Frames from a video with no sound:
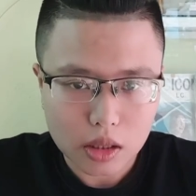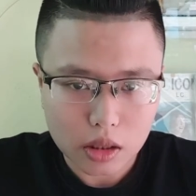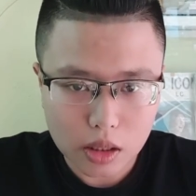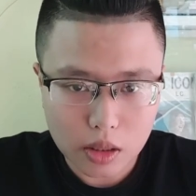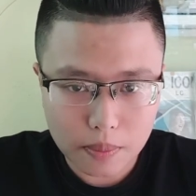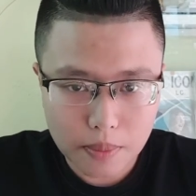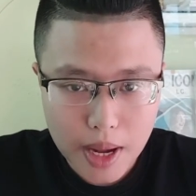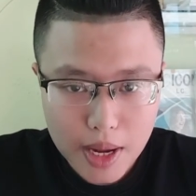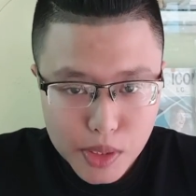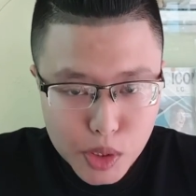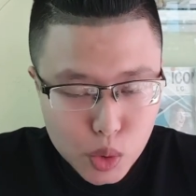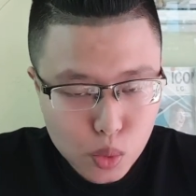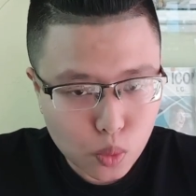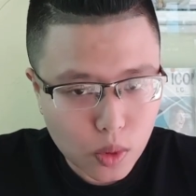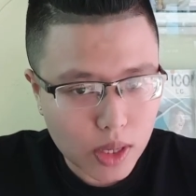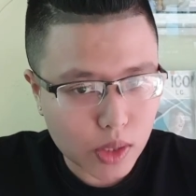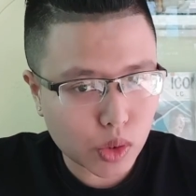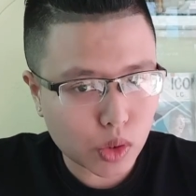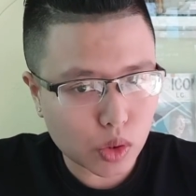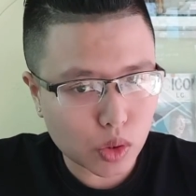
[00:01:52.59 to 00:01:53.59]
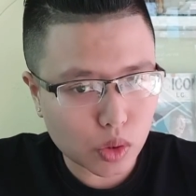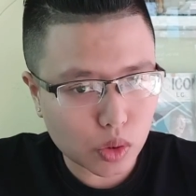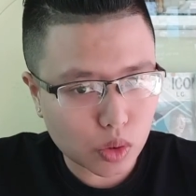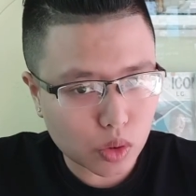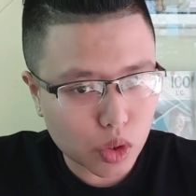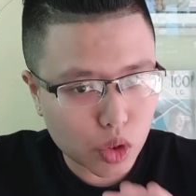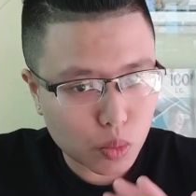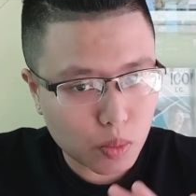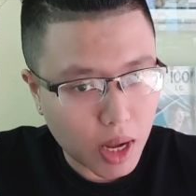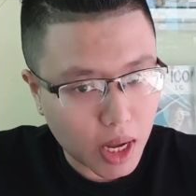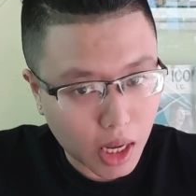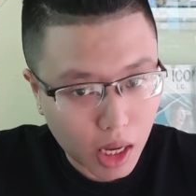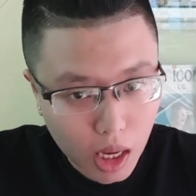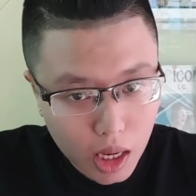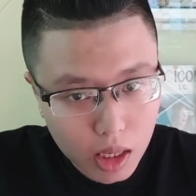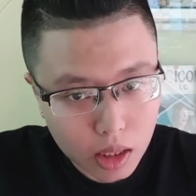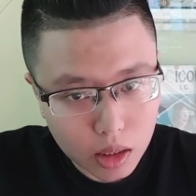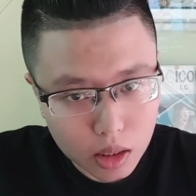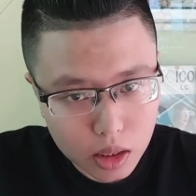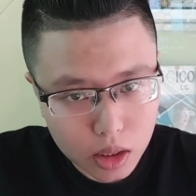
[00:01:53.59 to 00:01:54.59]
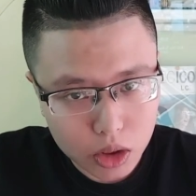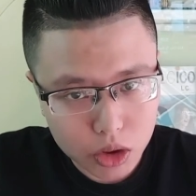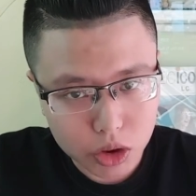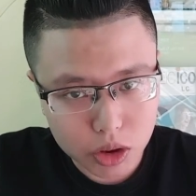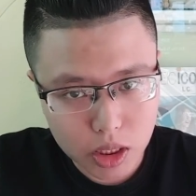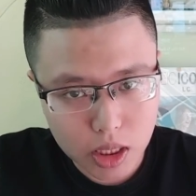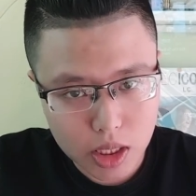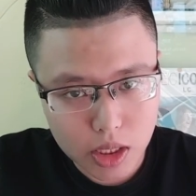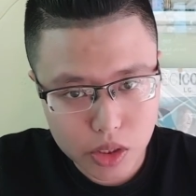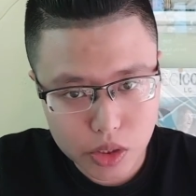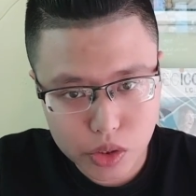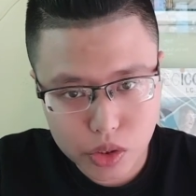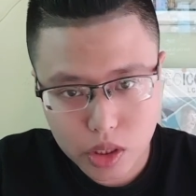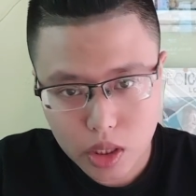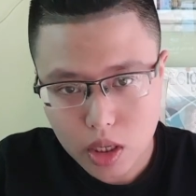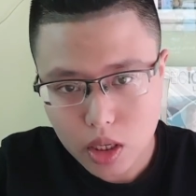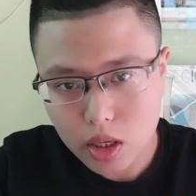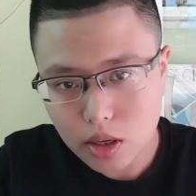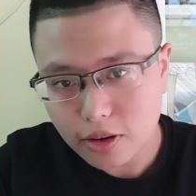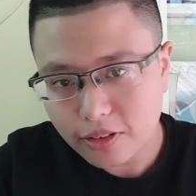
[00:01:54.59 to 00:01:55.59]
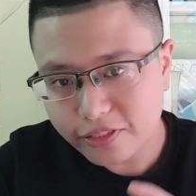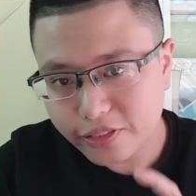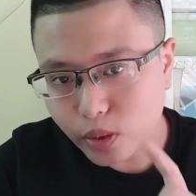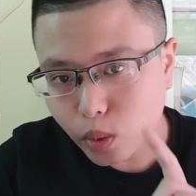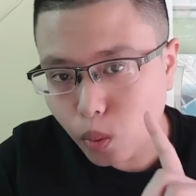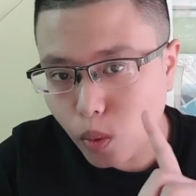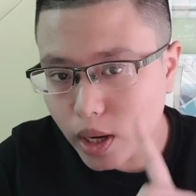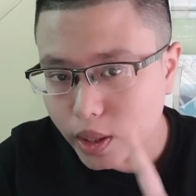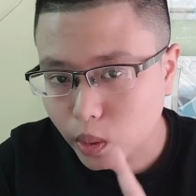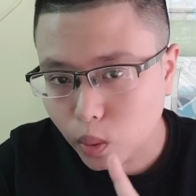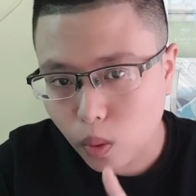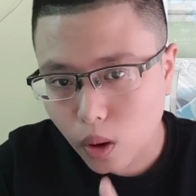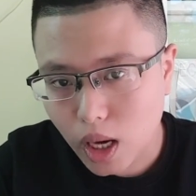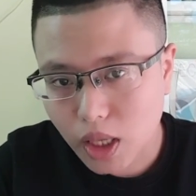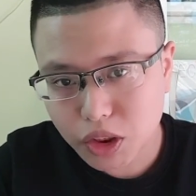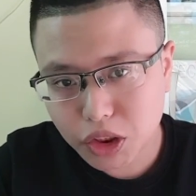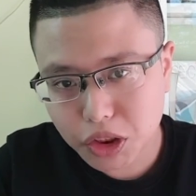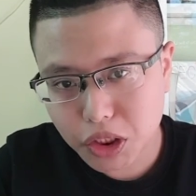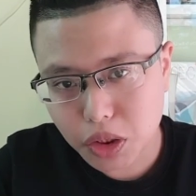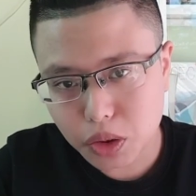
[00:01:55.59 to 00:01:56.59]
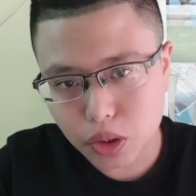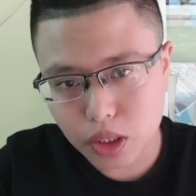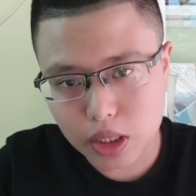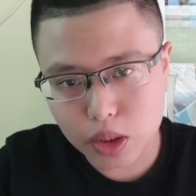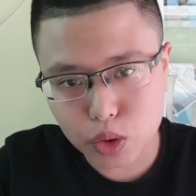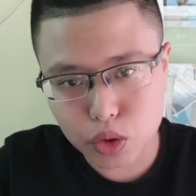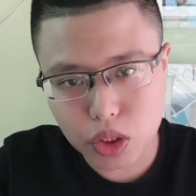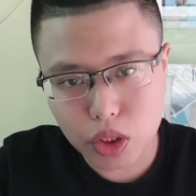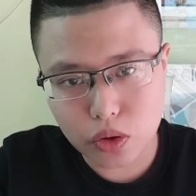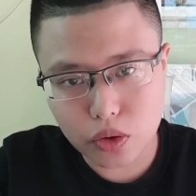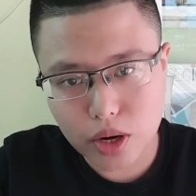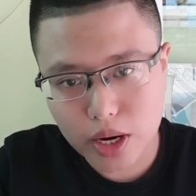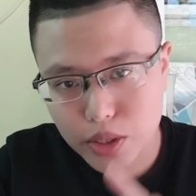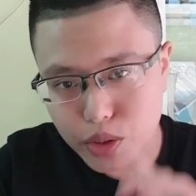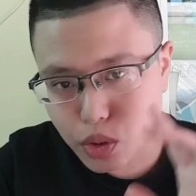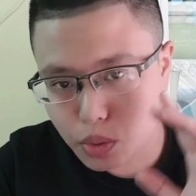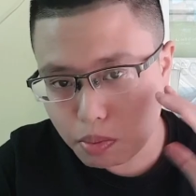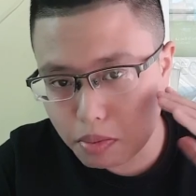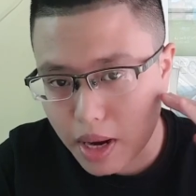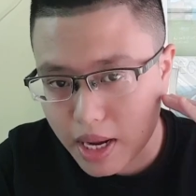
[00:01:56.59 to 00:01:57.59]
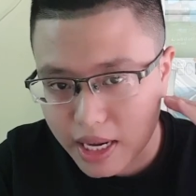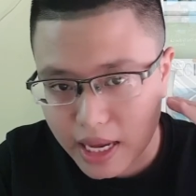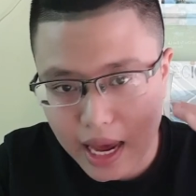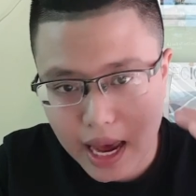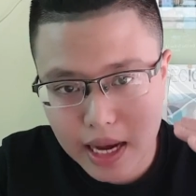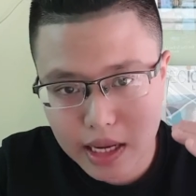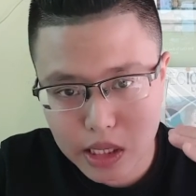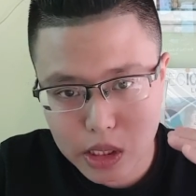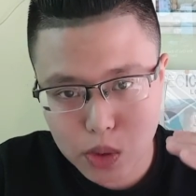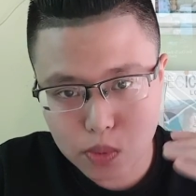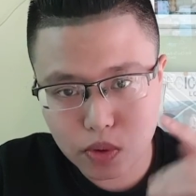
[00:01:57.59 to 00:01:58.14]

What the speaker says: The best way to speak English is, for one question, you can generate many ideas.